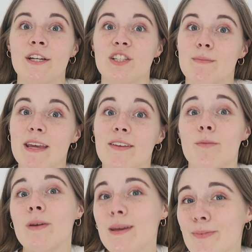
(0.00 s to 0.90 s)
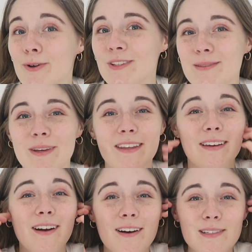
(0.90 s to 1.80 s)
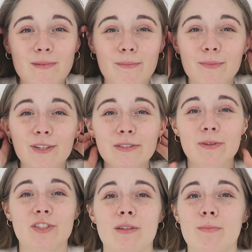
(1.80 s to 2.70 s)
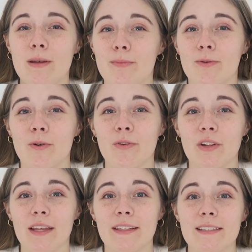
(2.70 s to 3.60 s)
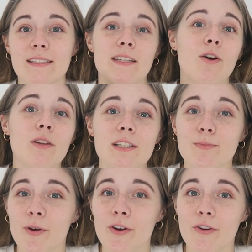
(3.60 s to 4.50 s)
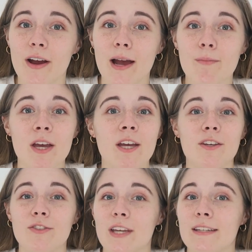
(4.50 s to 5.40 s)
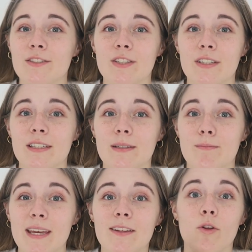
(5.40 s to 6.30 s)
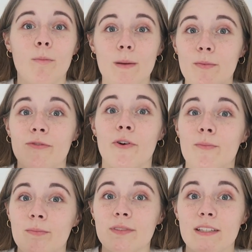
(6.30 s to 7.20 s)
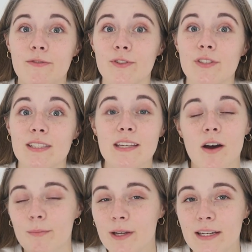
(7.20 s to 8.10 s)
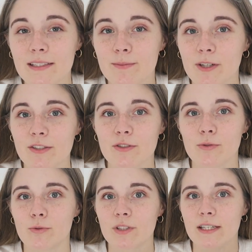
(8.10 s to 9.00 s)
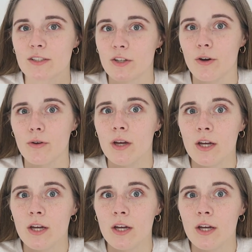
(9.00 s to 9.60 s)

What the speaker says: to meet other people, to meet other cast members, especially people on like the Disney College program. You tend to meet a lot of people from different CRPs because you all tend to go